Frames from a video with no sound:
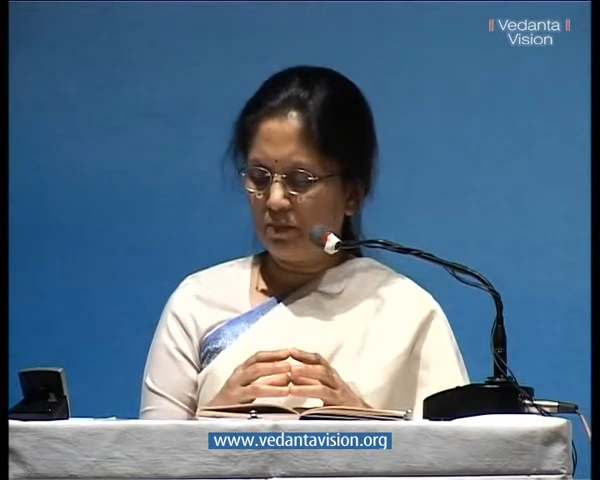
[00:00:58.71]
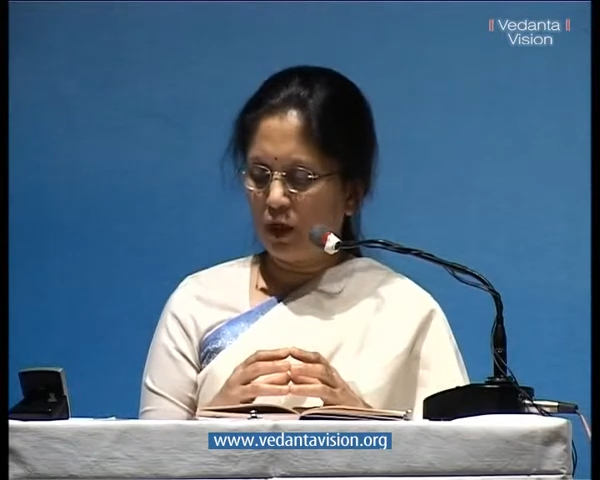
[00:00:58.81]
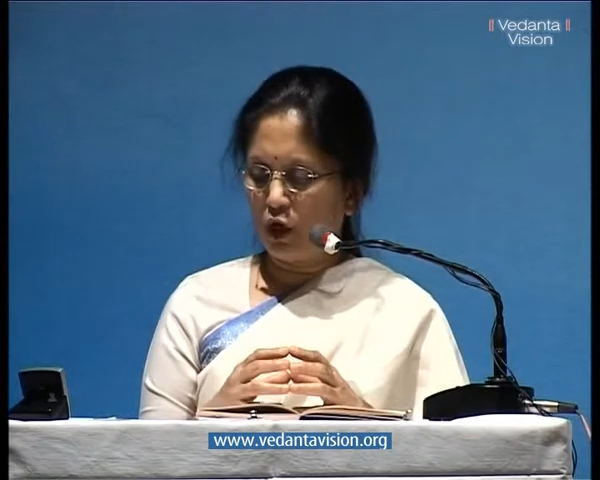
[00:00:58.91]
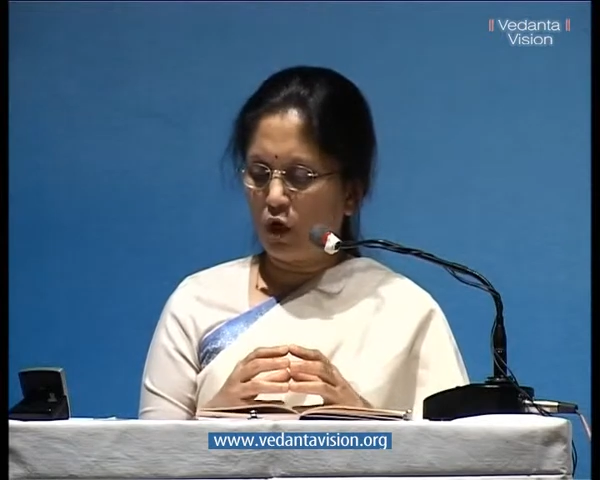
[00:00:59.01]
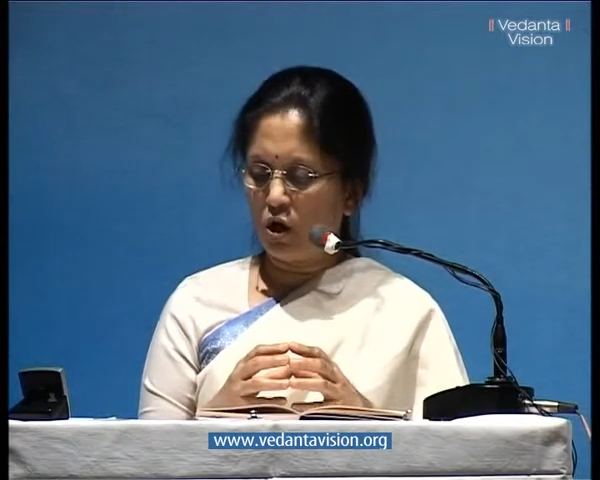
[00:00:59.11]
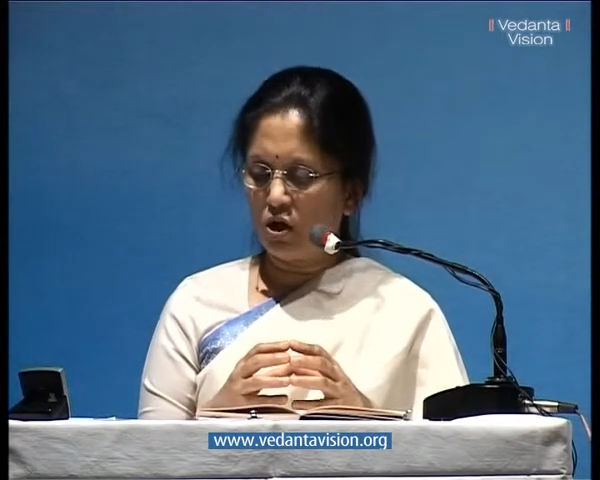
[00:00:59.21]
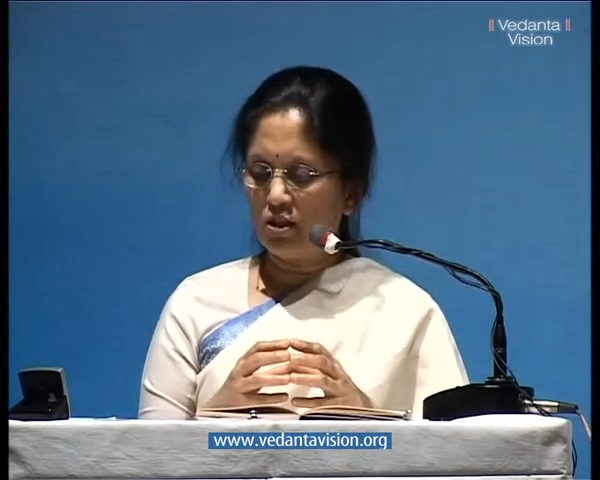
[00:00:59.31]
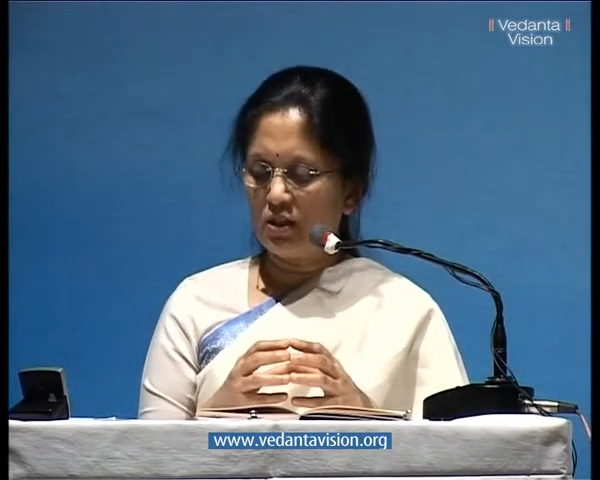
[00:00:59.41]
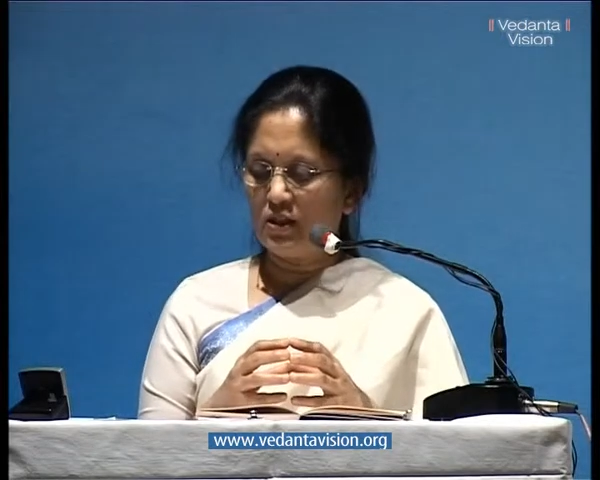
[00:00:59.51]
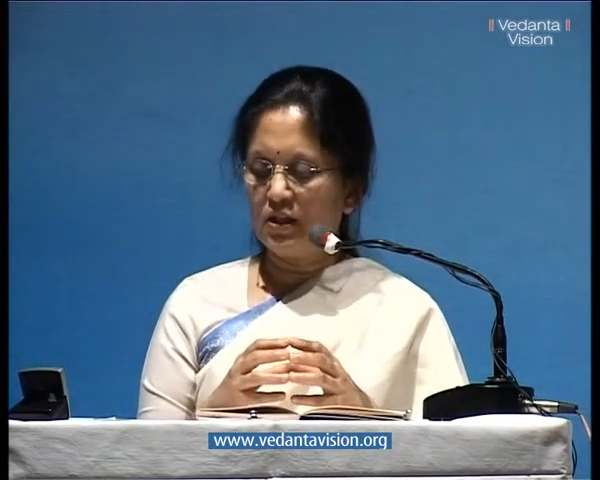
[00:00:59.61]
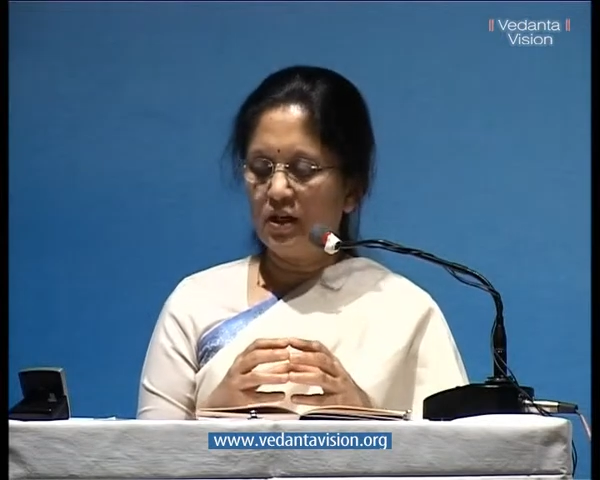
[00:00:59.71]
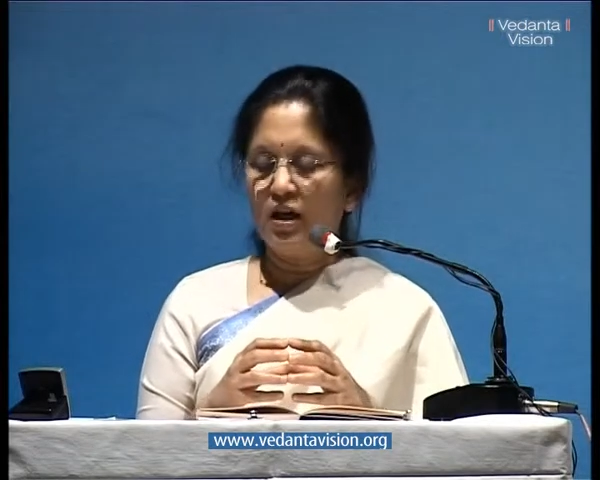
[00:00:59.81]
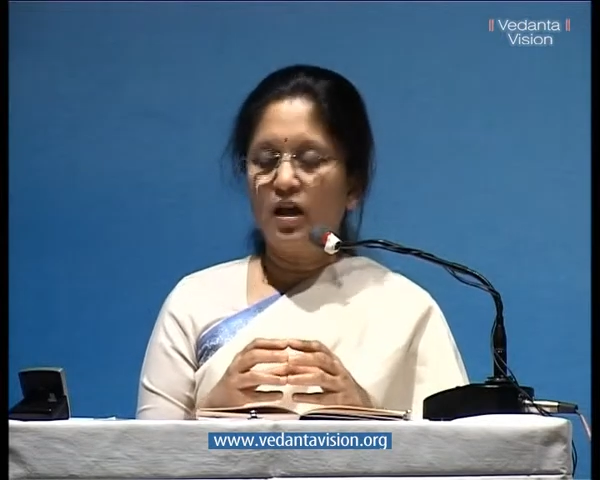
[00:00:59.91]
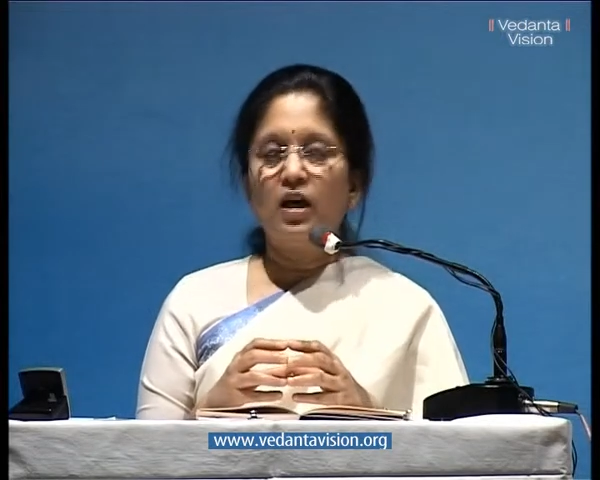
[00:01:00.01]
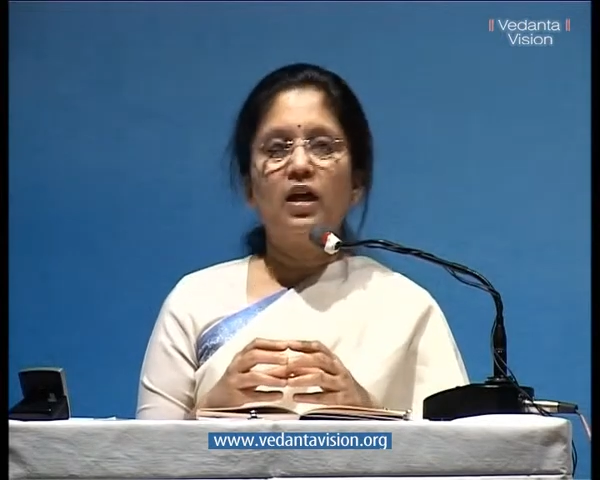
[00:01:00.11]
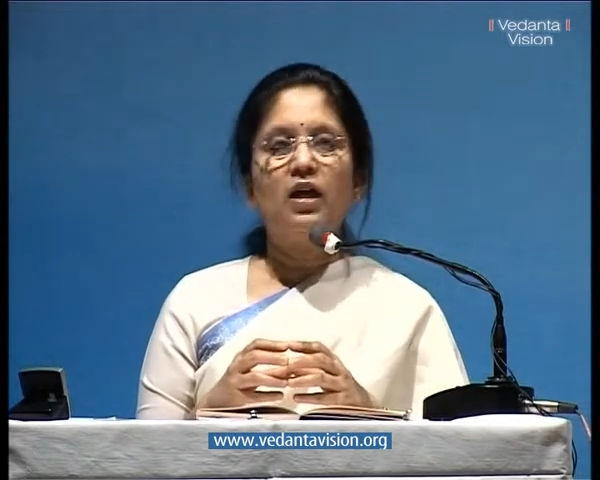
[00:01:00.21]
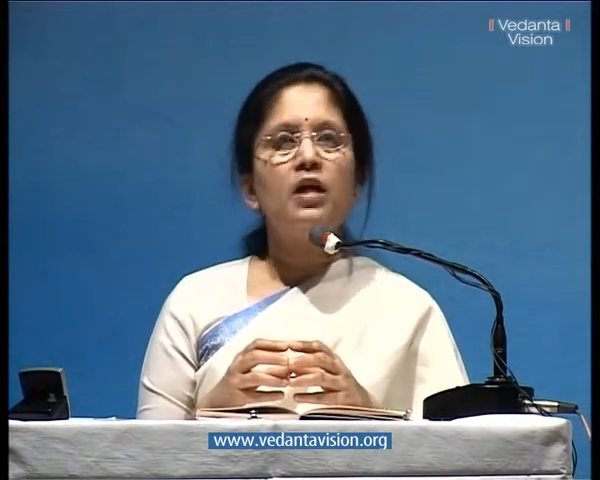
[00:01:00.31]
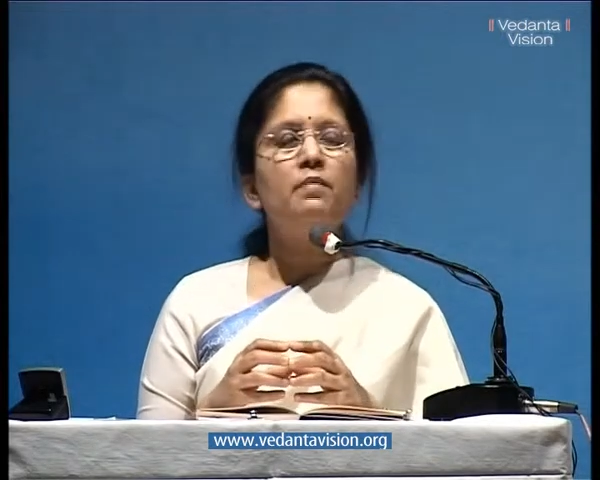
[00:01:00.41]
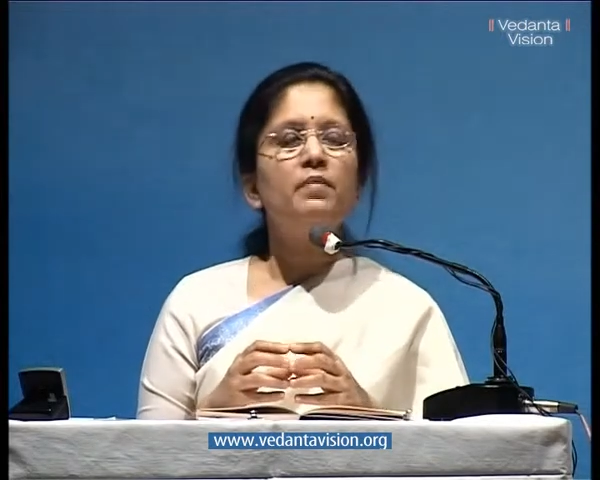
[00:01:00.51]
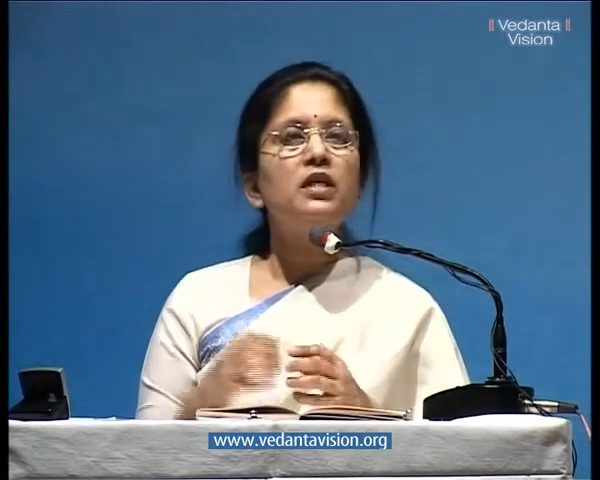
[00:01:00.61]
the gods,
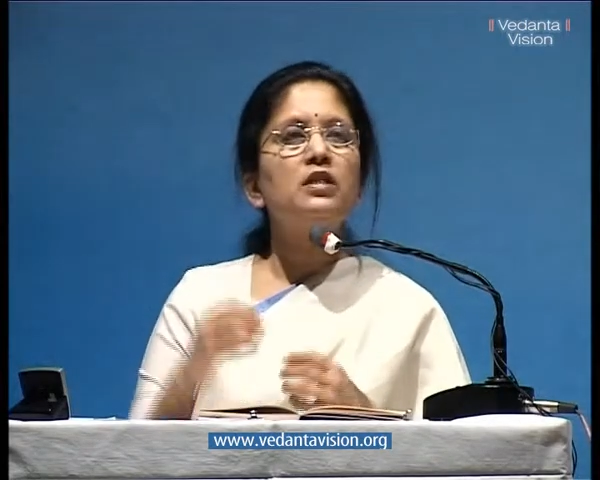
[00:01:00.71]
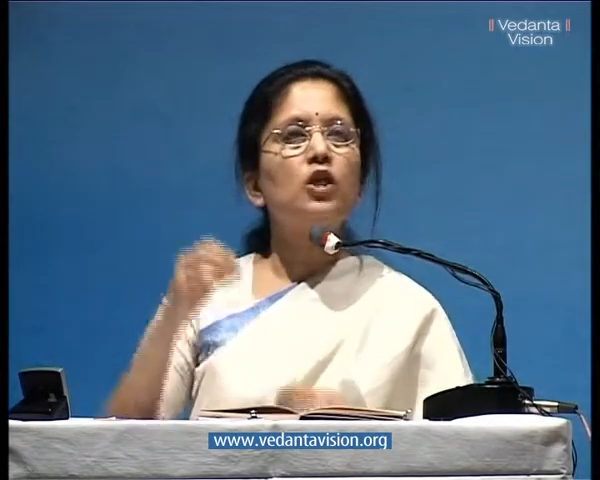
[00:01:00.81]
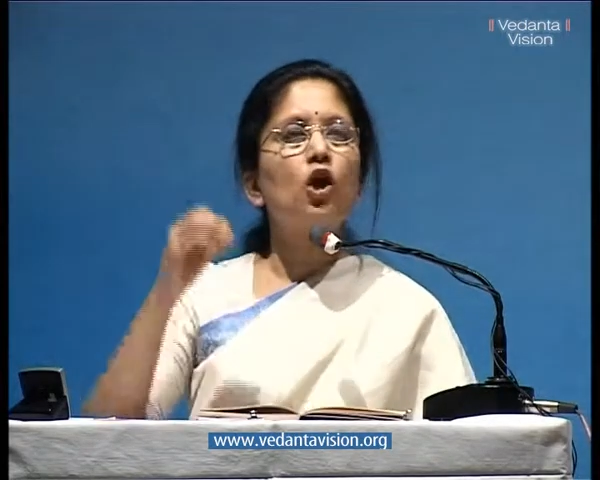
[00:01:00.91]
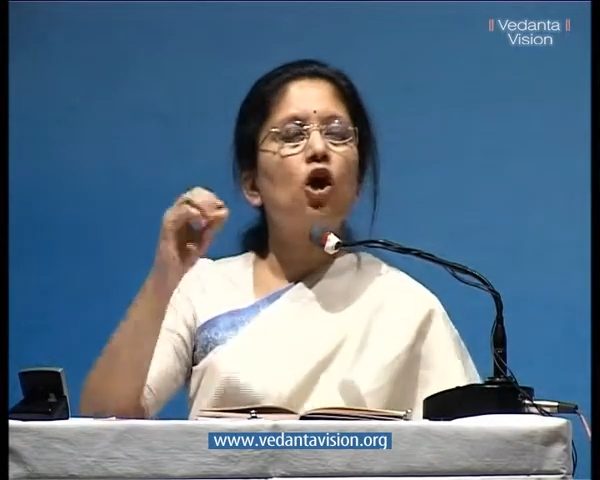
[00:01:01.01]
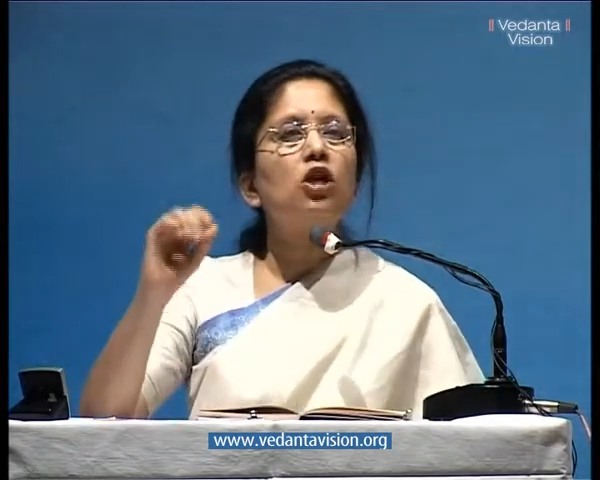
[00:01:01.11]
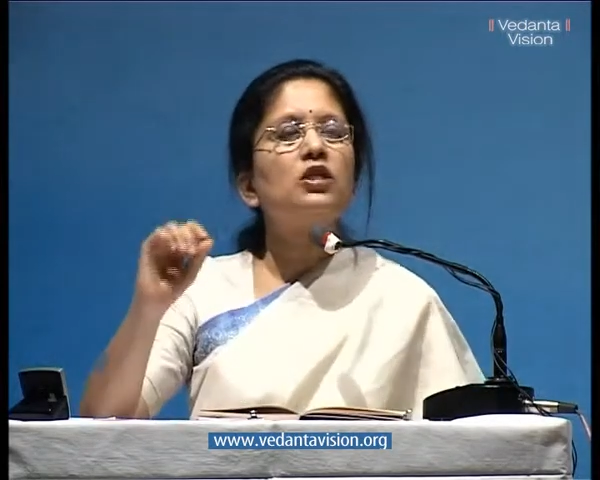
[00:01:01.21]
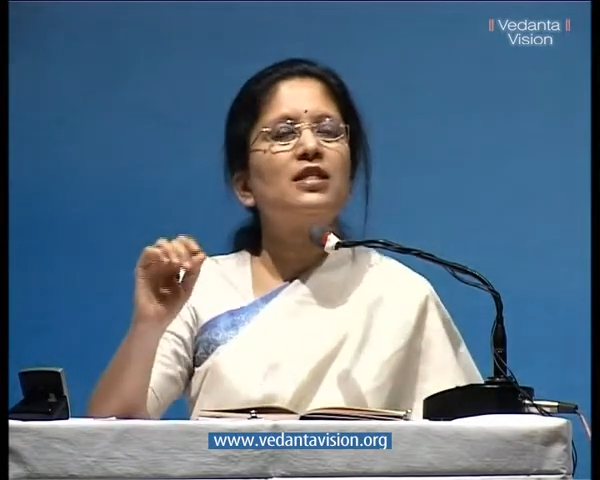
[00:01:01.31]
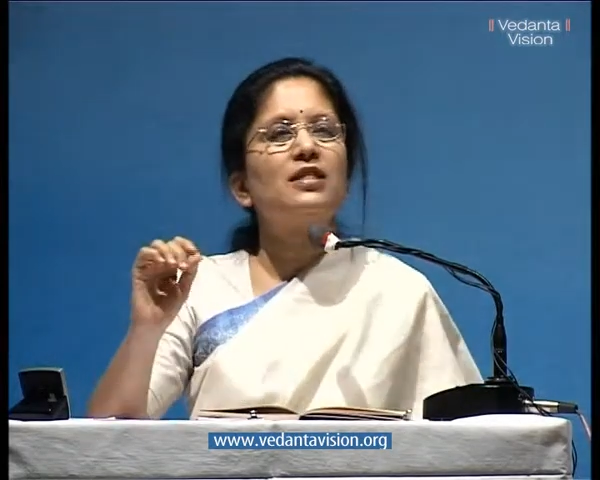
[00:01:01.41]
he means gods.